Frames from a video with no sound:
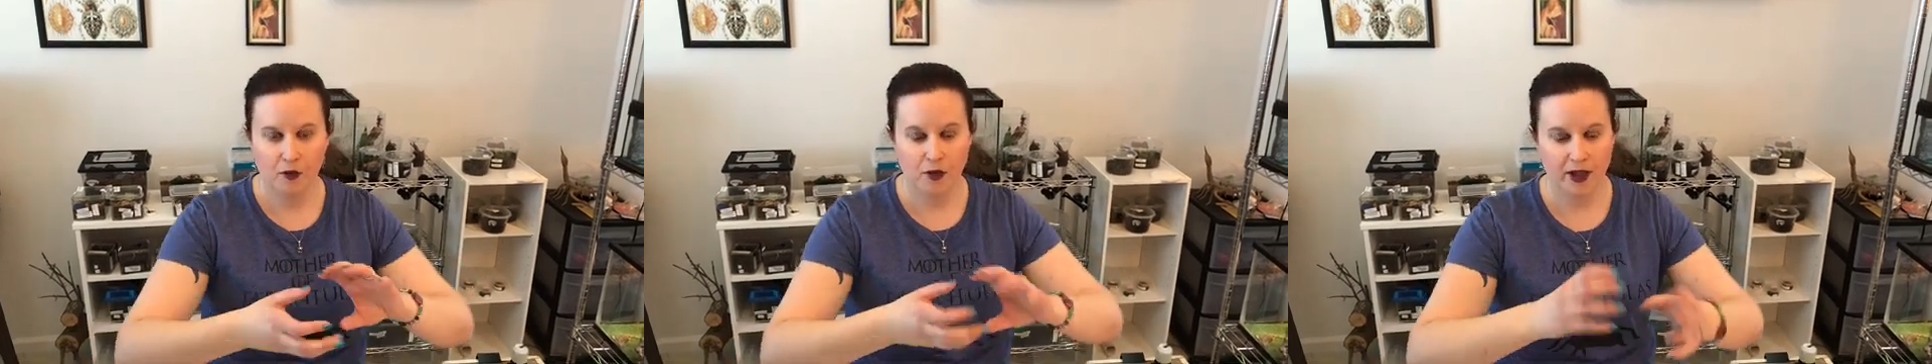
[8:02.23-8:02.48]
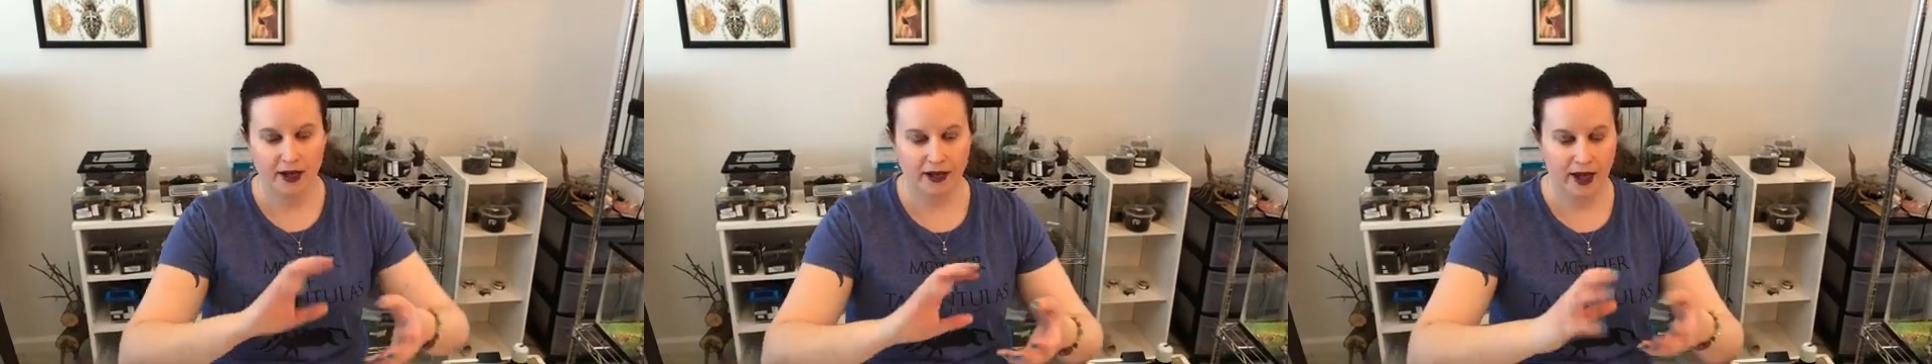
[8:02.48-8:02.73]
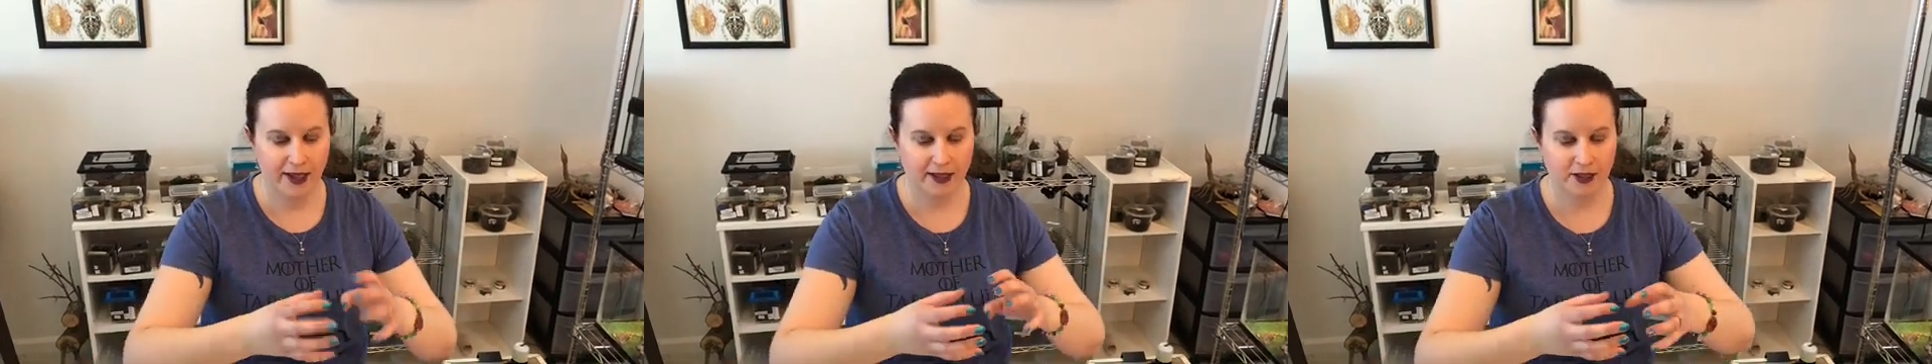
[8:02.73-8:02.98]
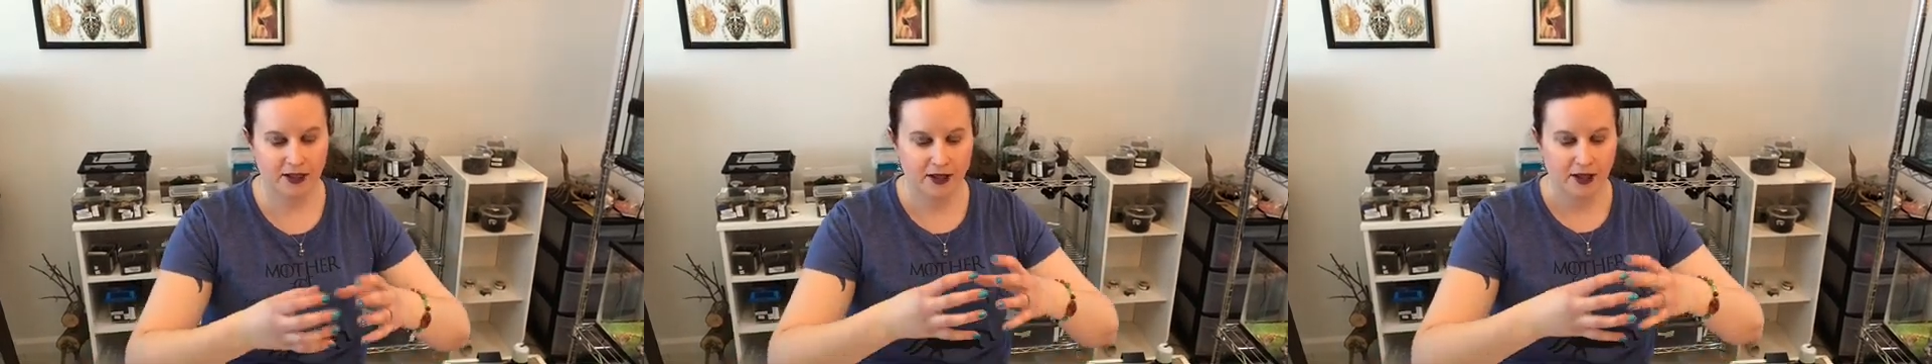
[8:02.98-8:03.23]
a
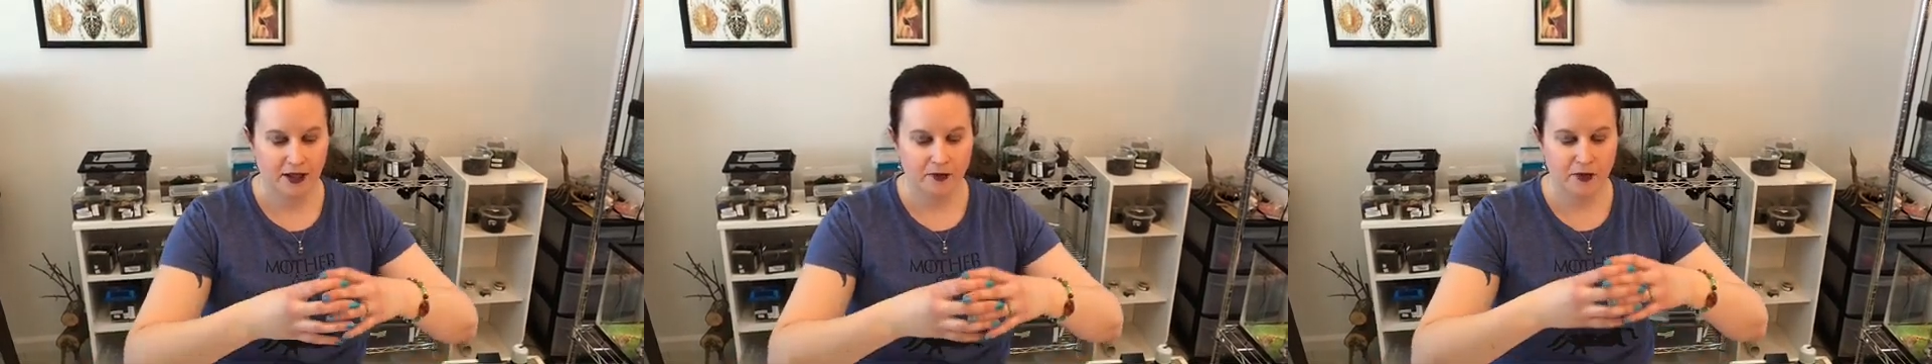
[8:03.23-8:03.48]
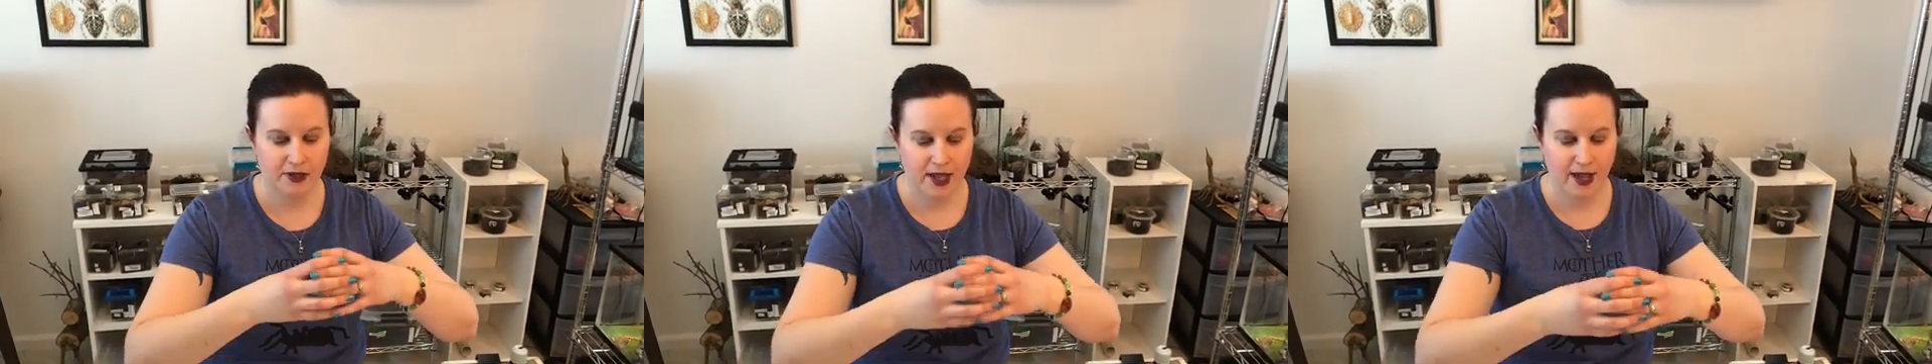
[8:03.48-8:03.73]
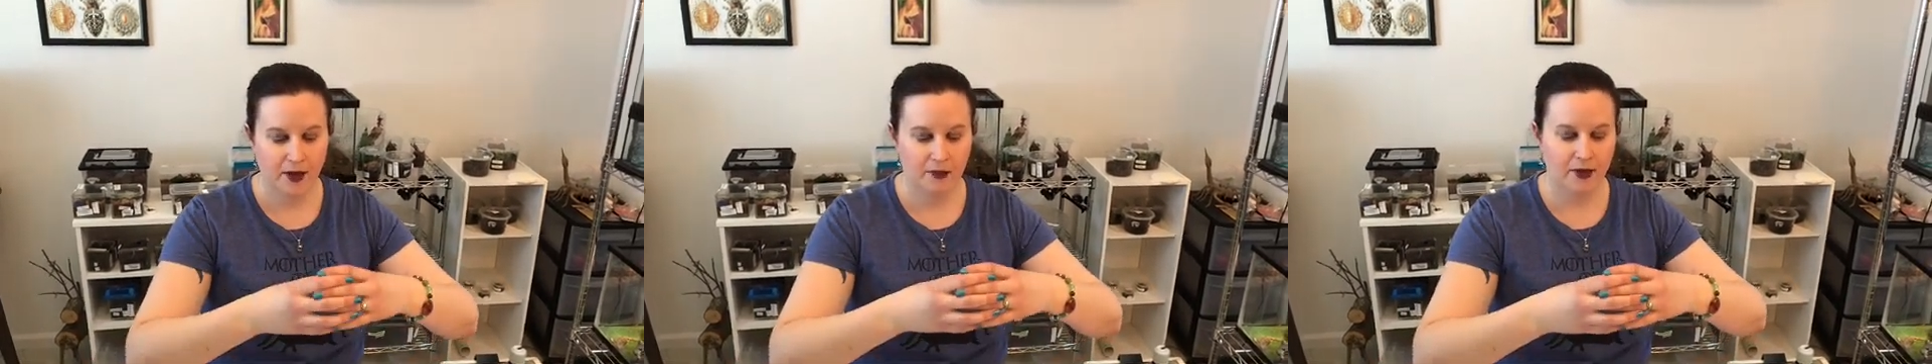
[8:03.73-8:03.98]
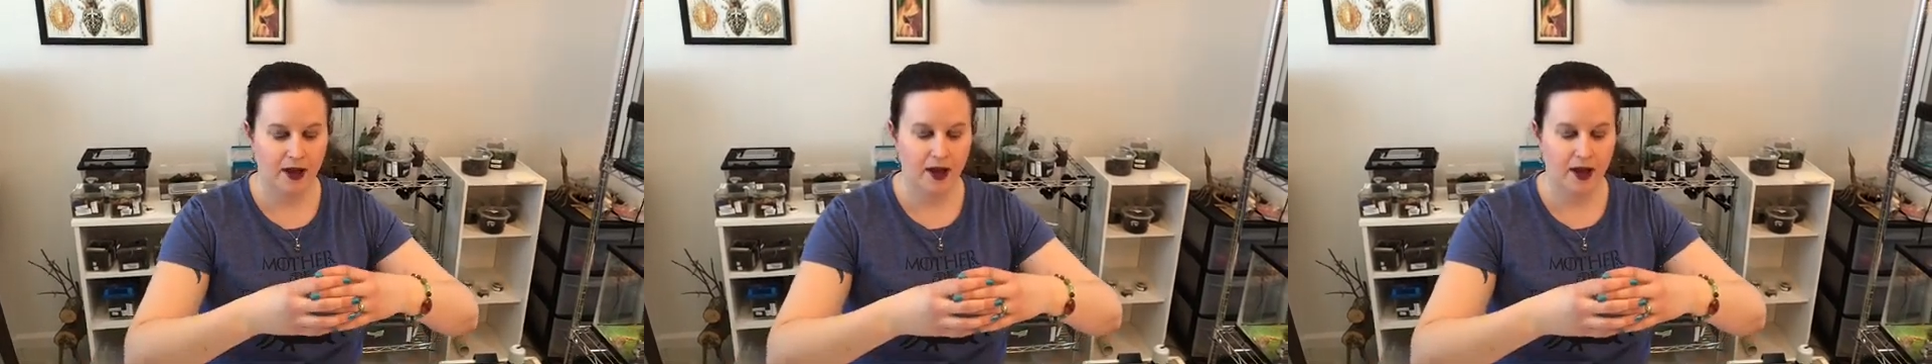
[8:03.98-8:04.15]
nice damp